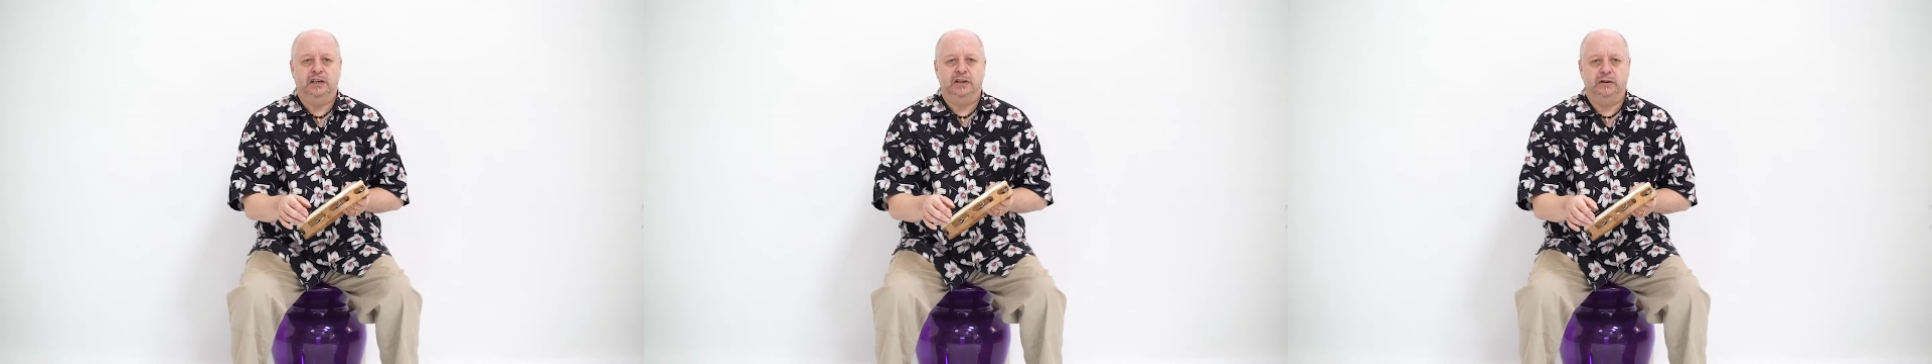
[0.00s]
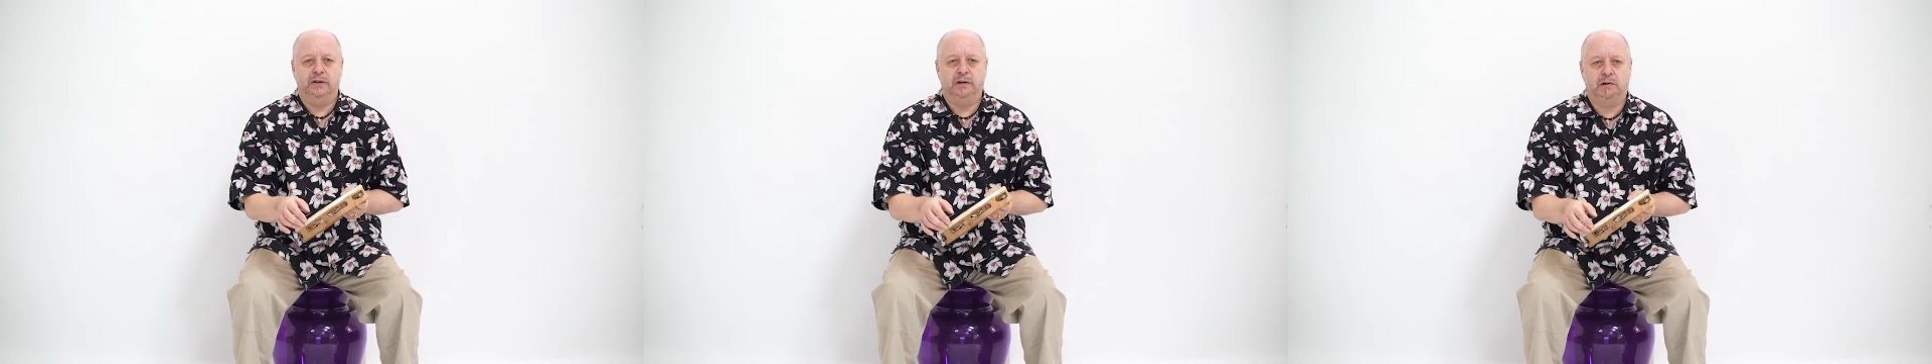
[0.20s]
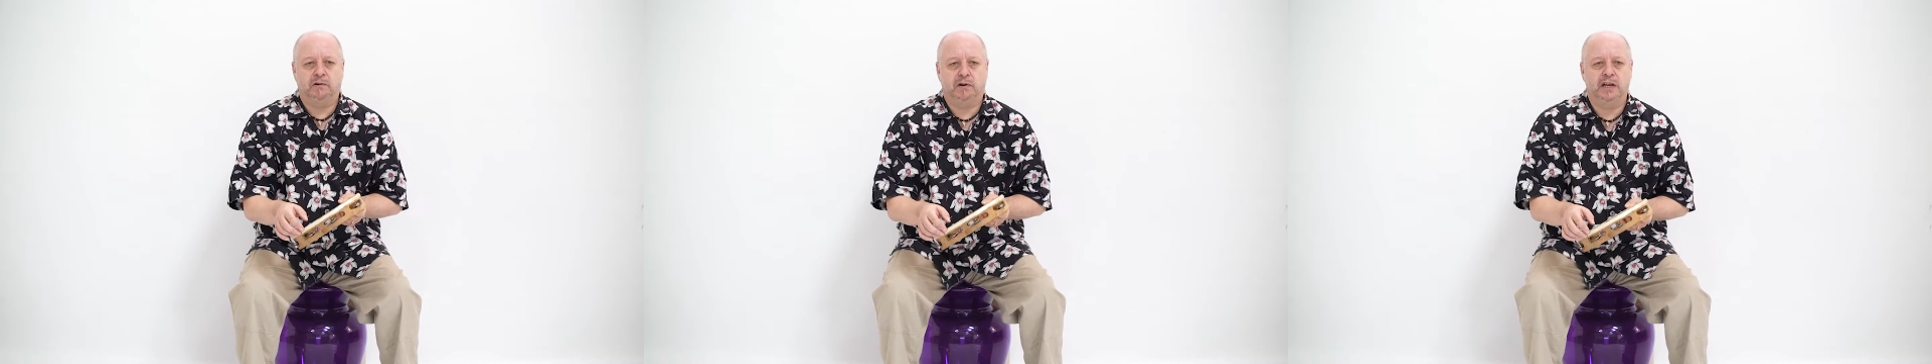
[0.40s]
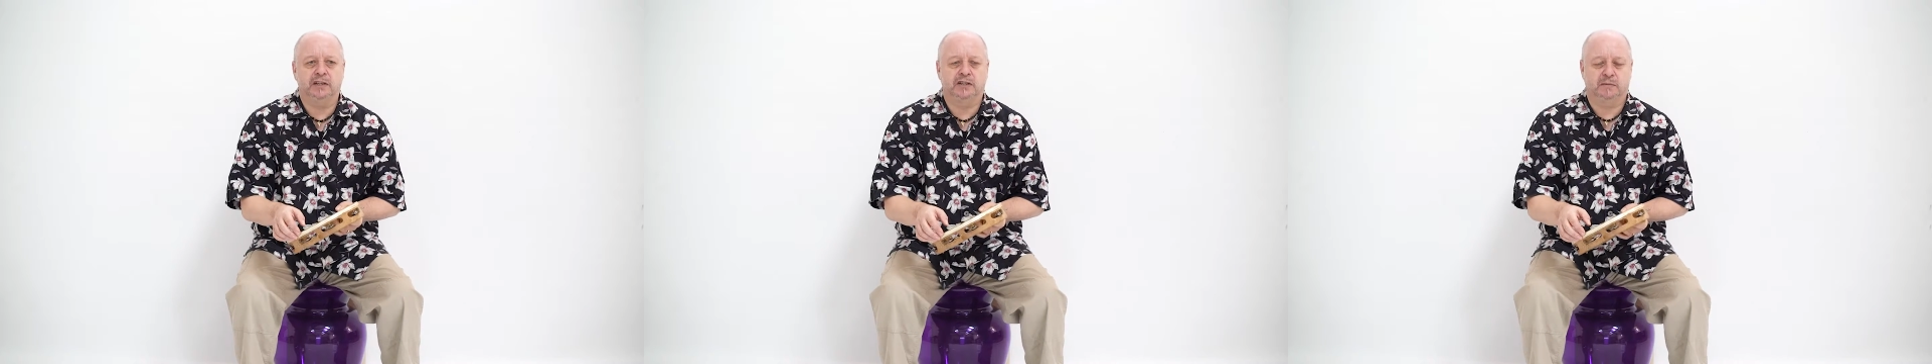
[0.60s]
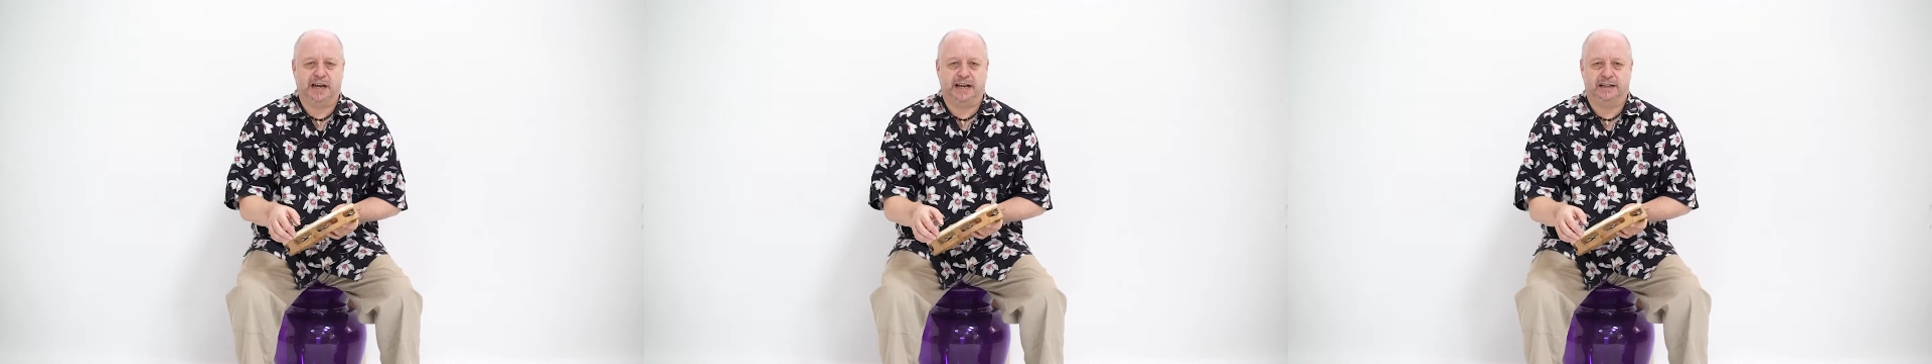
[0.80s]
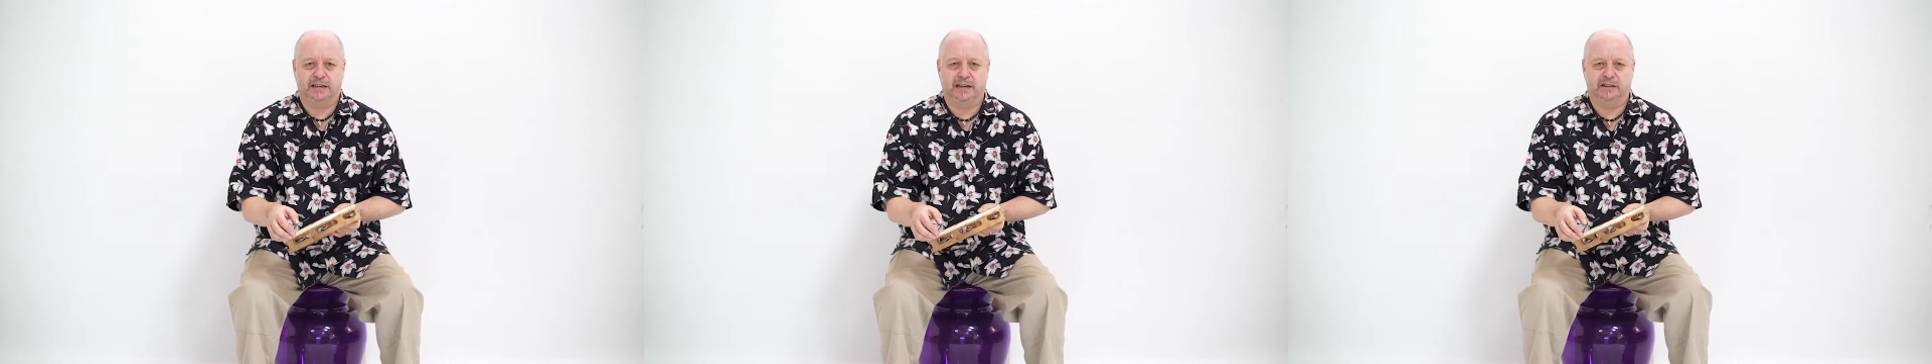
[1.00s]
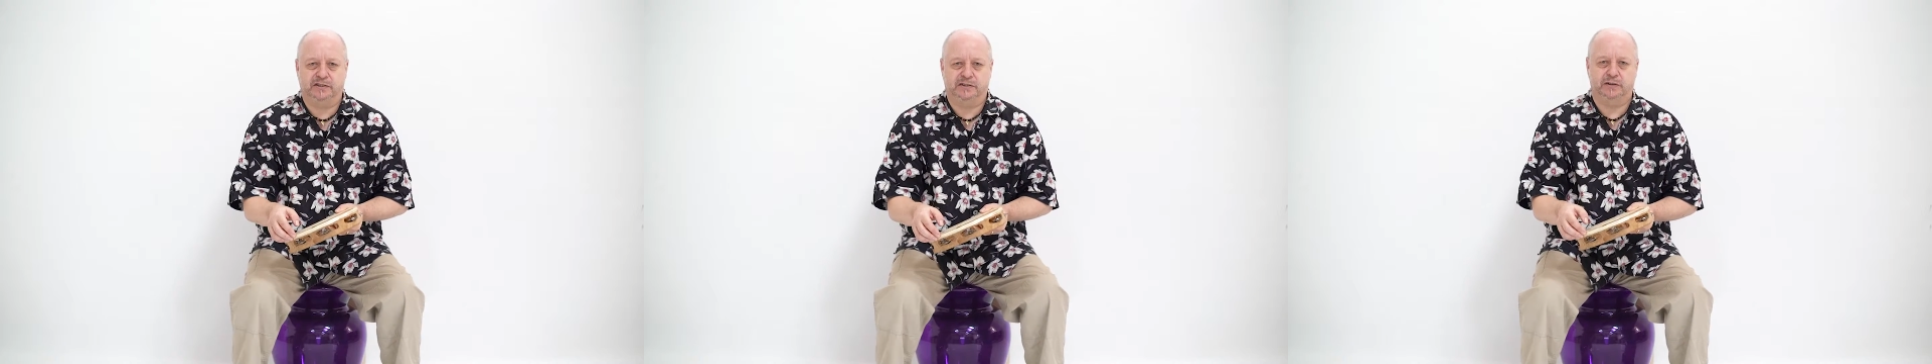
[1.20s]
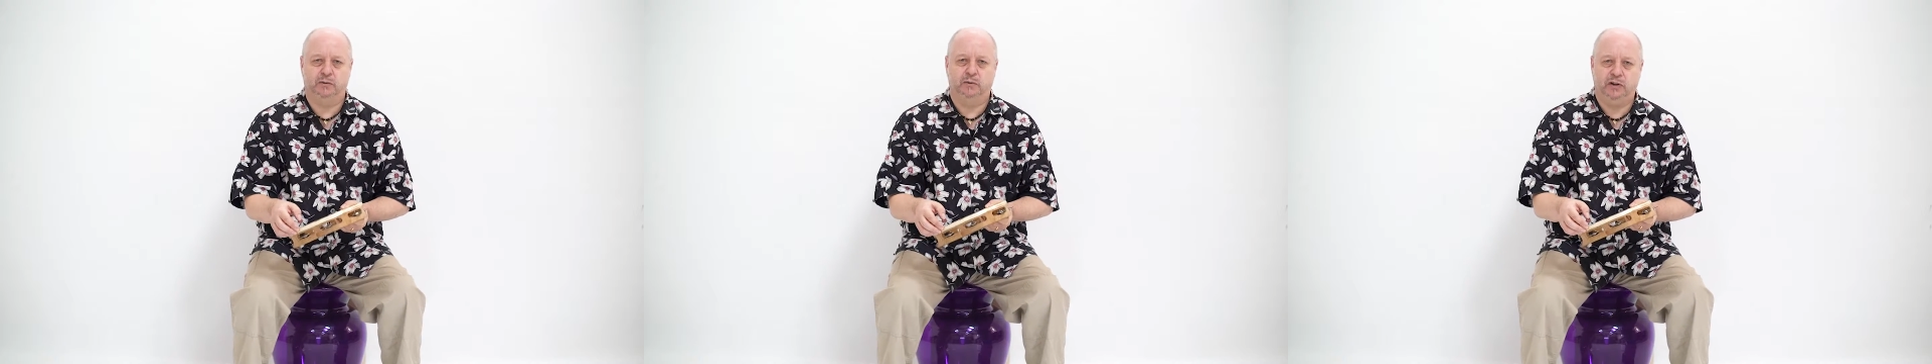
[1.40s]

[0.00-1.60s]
you can create some accents